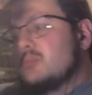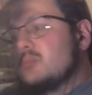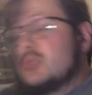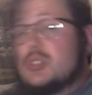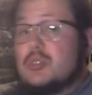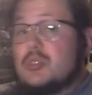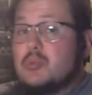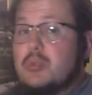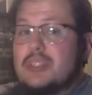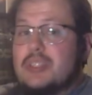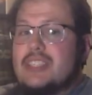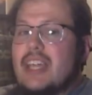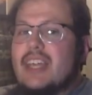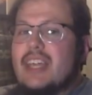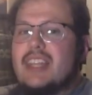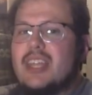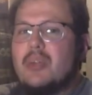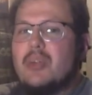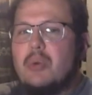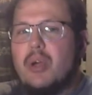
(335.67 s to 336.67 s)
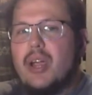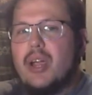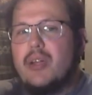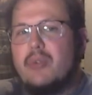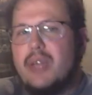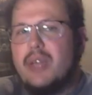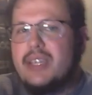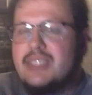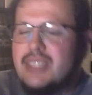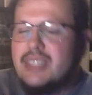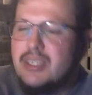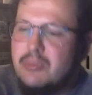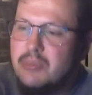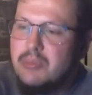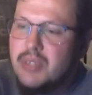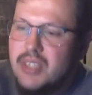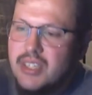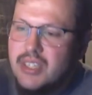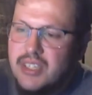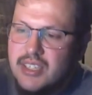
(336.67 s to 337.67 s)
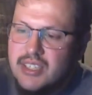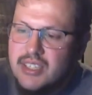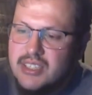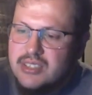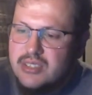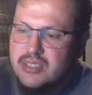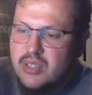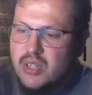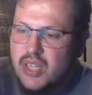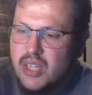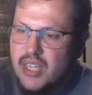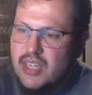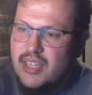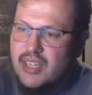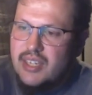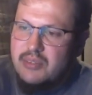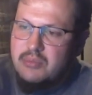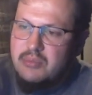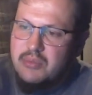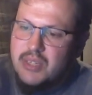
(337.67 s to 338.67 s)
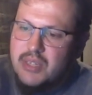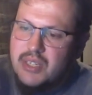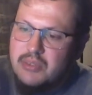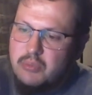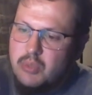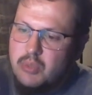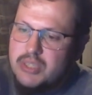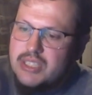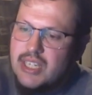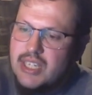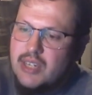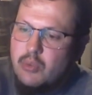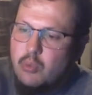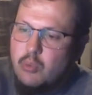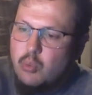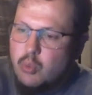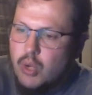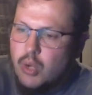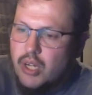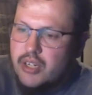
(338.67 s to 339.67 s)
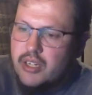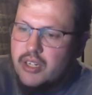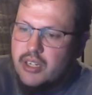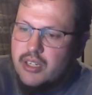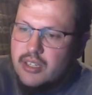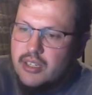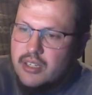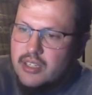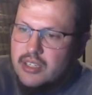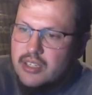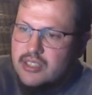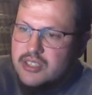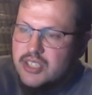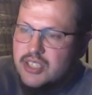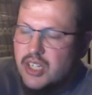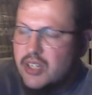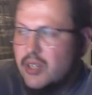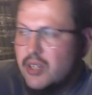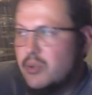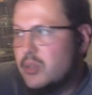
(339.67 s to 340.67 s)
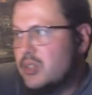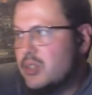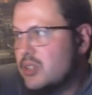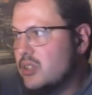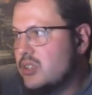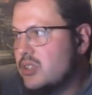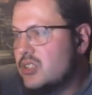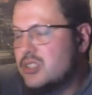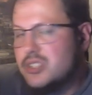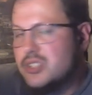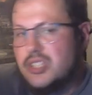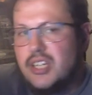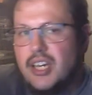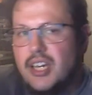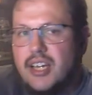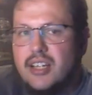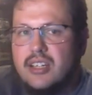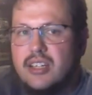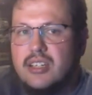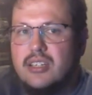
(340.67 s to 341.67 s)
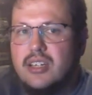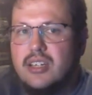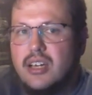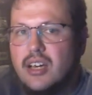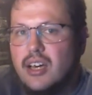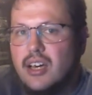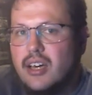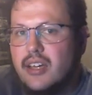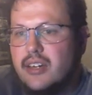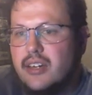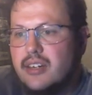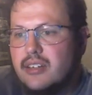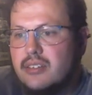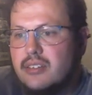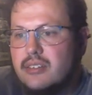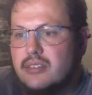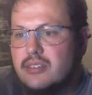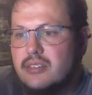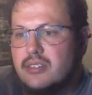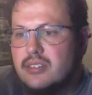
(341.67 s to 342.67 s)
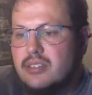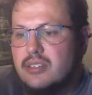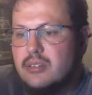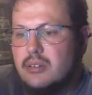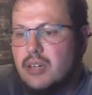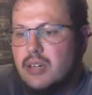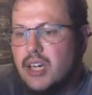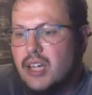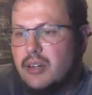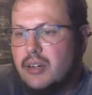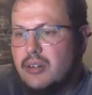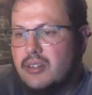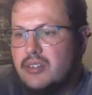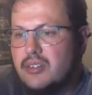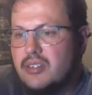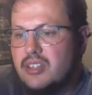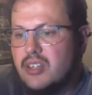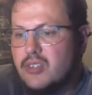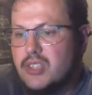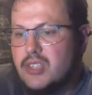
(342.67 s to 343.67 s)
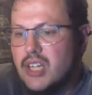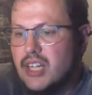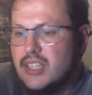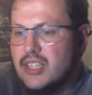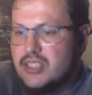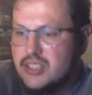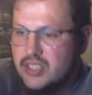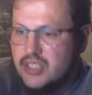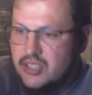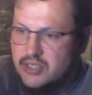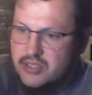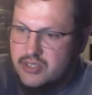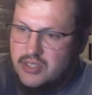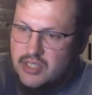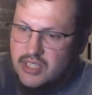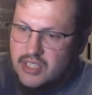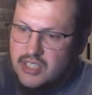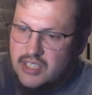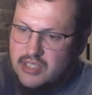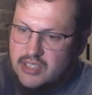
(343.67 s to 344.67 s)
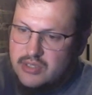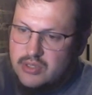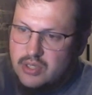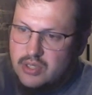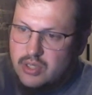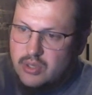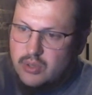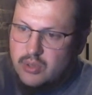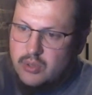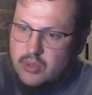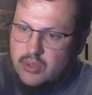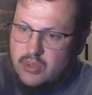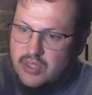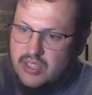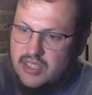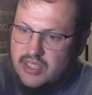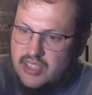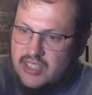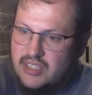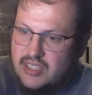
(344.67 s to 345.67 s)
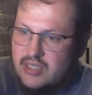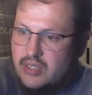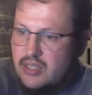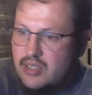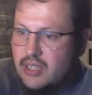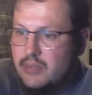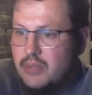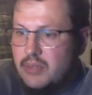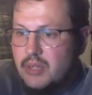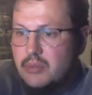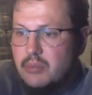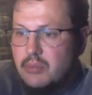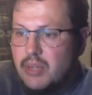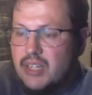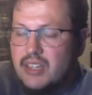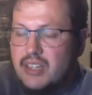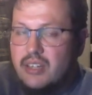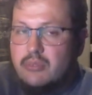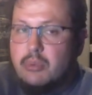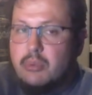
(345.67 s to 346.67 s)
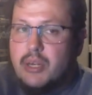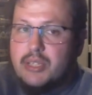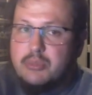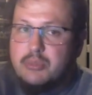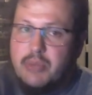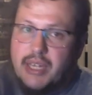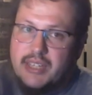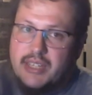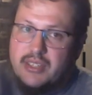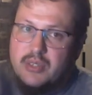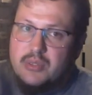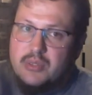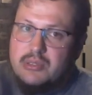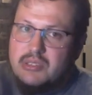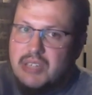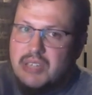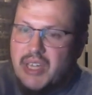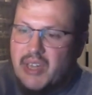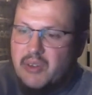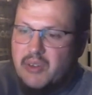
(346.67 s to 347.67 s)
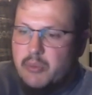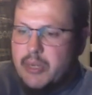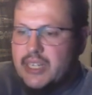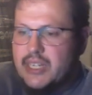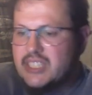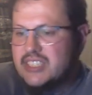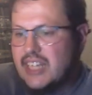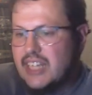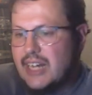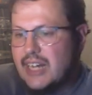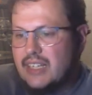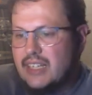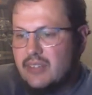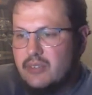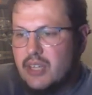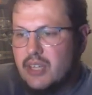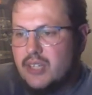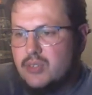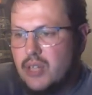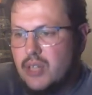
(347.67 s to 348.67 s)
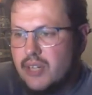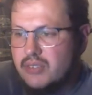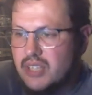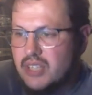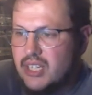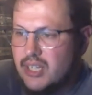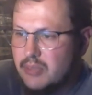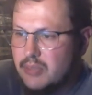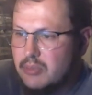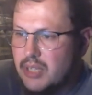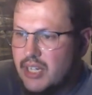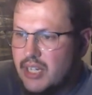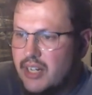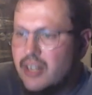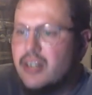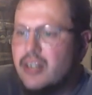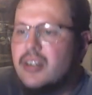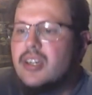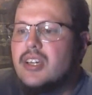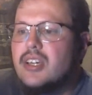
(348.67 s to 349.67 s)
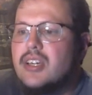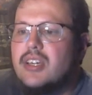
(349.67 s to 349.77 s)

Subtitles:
which is exactly where I ranked him. So it was a run starting with Nolan Chanel on those college hitters. So they could, I mean, I love Bryce Matthews. I'd have been ecstatic if they had drafted him there,